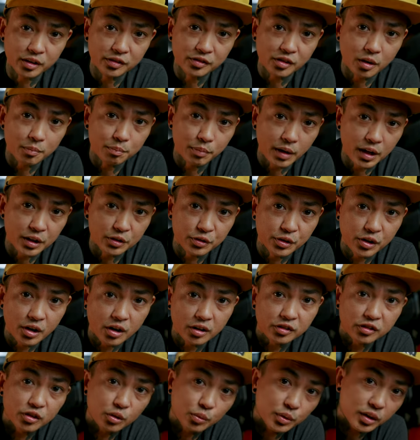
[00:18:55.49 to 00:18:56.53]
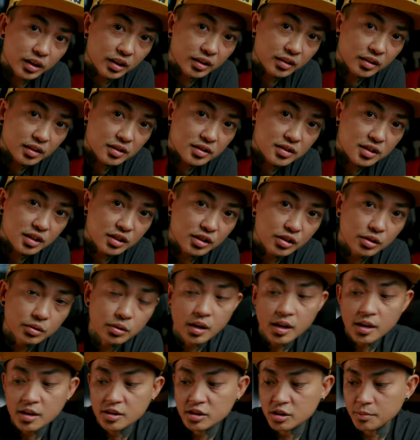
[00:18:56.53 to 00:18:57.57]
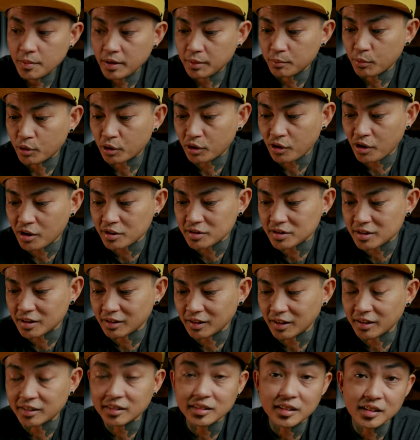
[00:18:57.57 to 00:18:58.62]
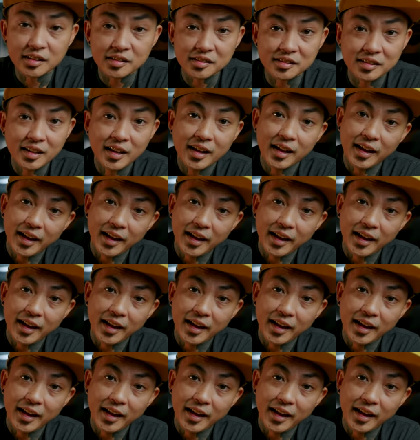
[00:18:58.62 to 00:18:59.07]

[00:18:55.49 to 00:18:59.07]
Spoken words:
us on Patreon so we can continue to make more content like this.